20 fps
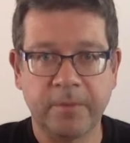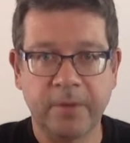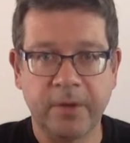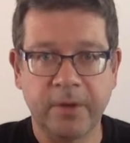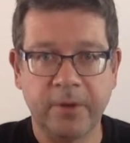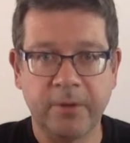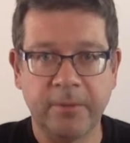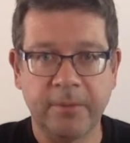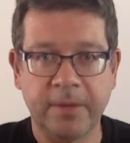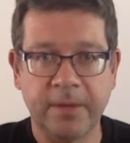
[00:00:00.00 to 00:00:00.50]

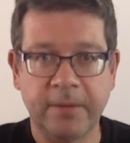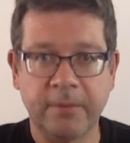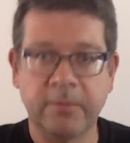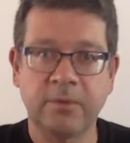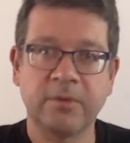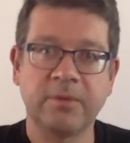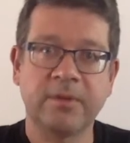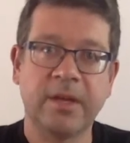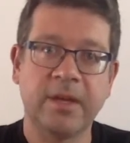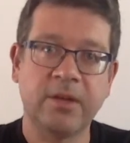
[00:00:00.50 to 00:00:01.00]
Home button
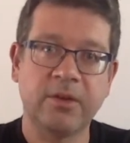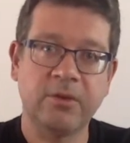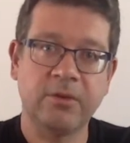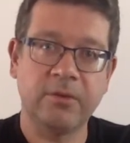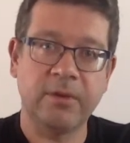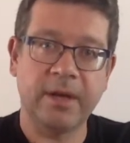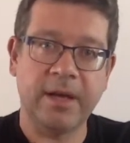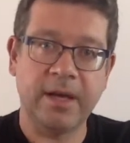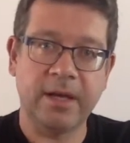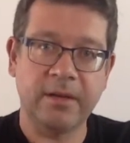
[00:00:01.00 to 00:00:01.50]
will take you
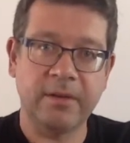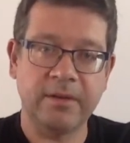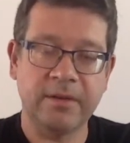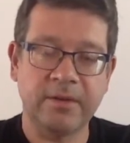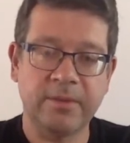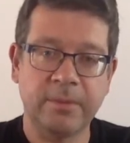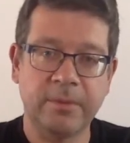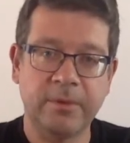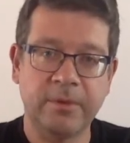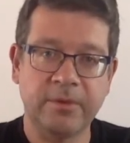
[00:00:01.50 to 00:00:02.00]
out of the
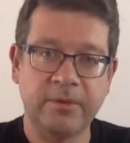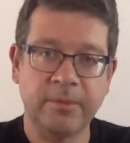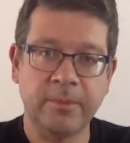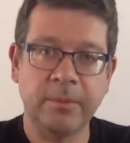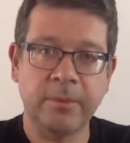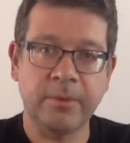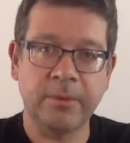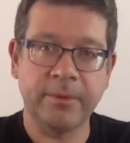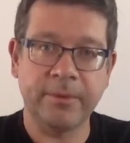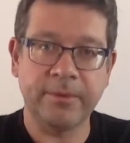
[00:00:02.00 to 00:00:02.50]
experience and
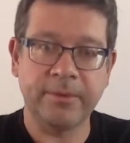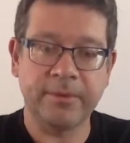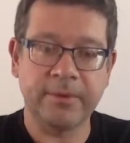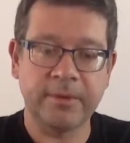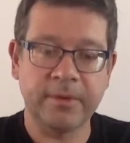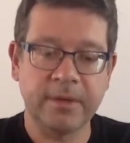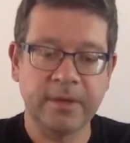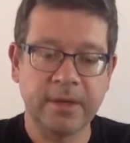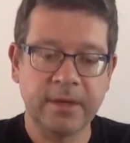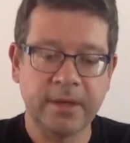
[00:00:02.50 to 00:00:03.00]
pause it,
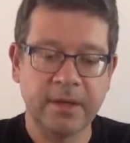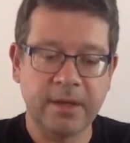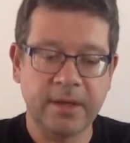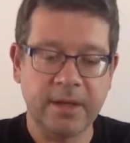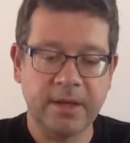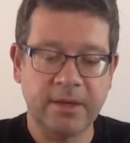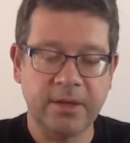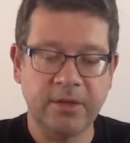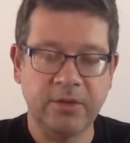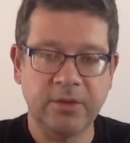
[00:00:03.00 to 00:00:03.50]

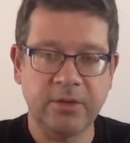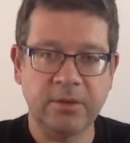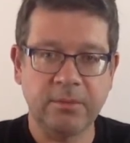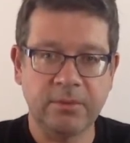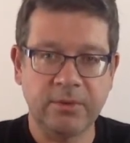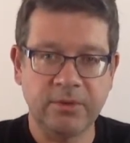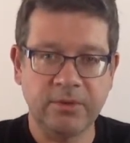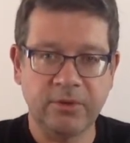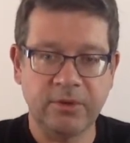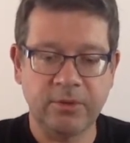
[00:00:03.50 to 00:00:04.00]
and then you can
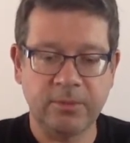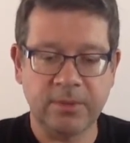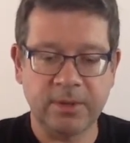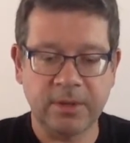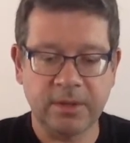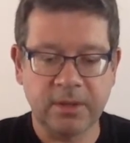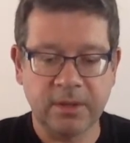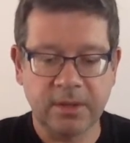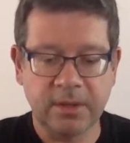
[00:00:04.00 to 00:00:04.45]
resume it.